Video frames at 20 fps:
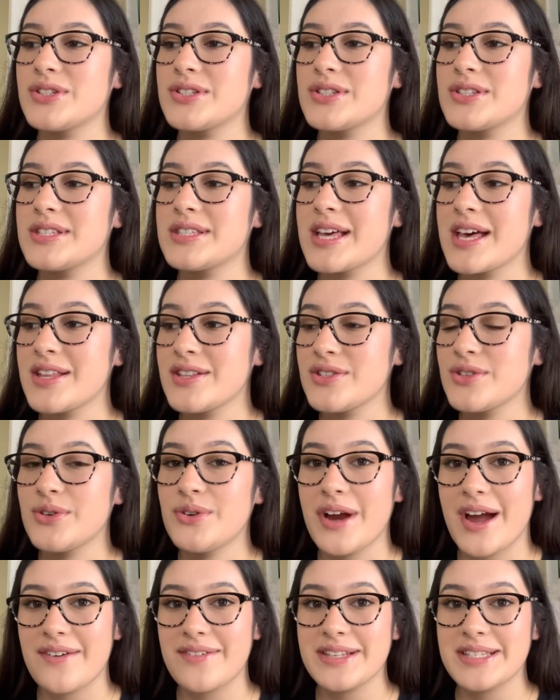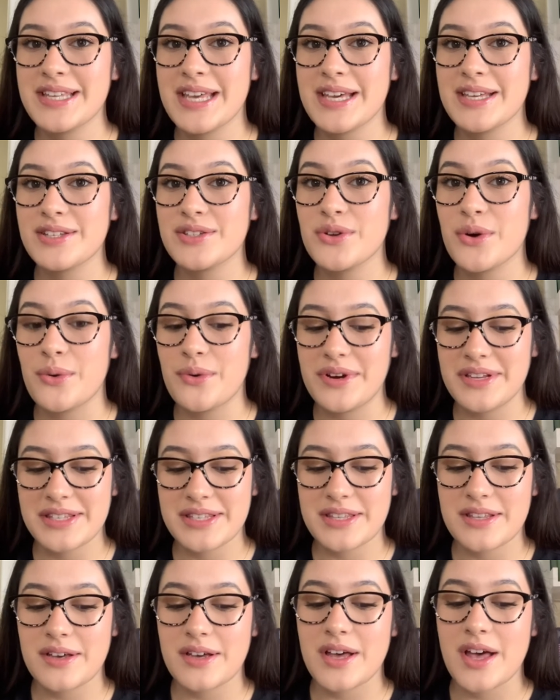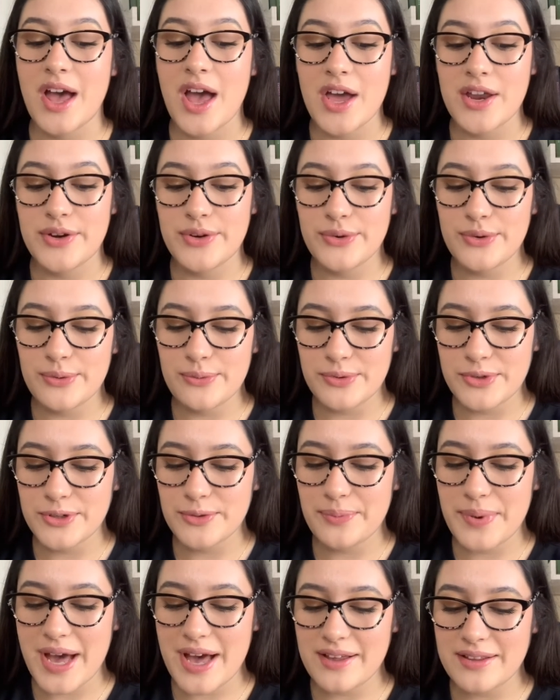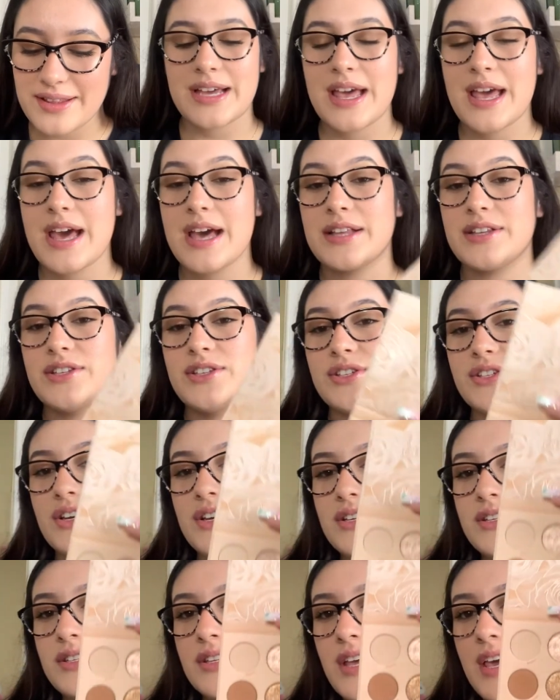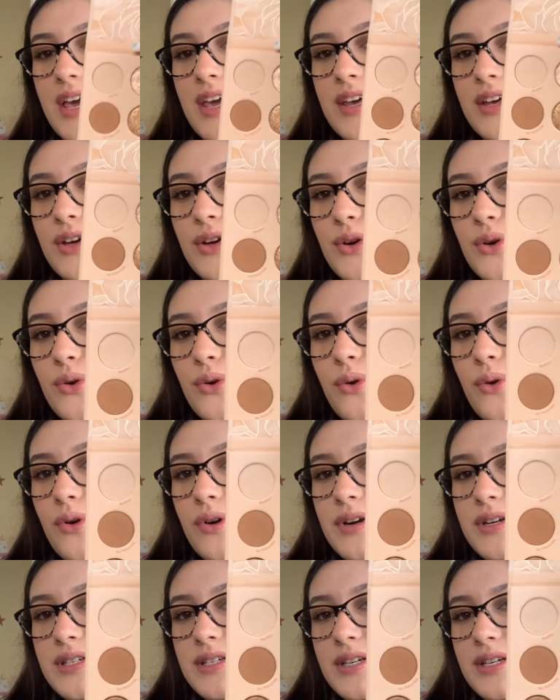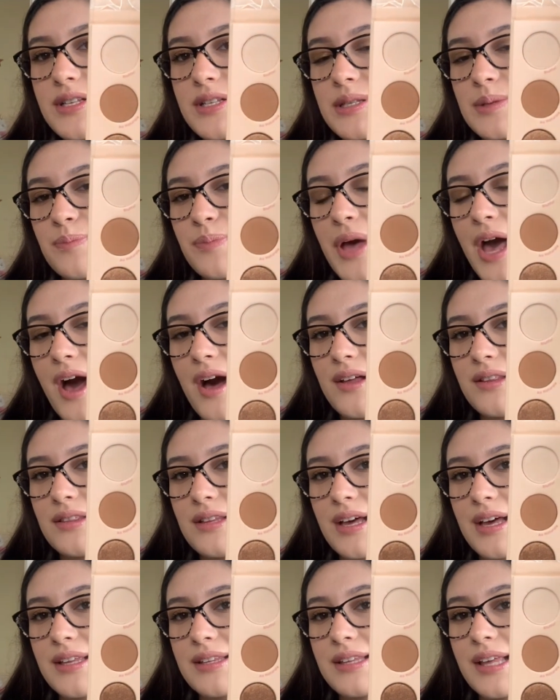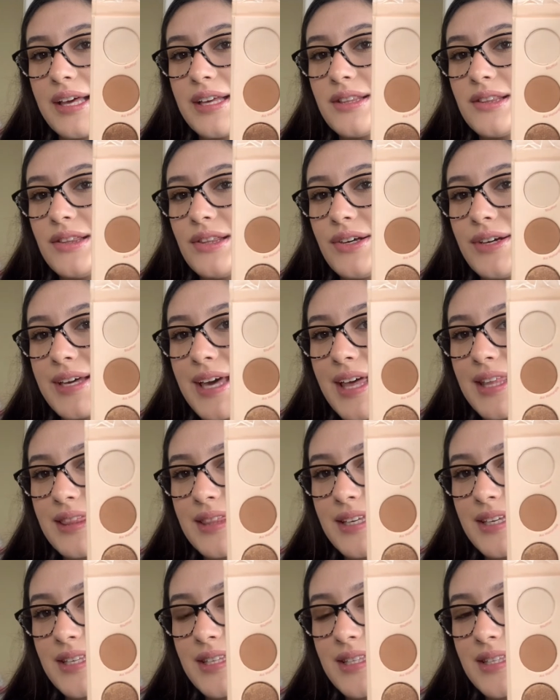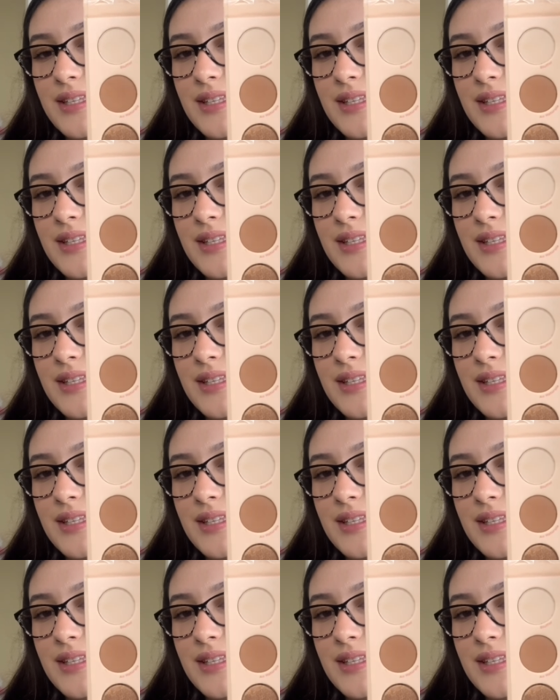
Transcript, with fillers: tend to gravitate towards the Nude Mood palette. It's just a gorgeous palette. Like, look at this.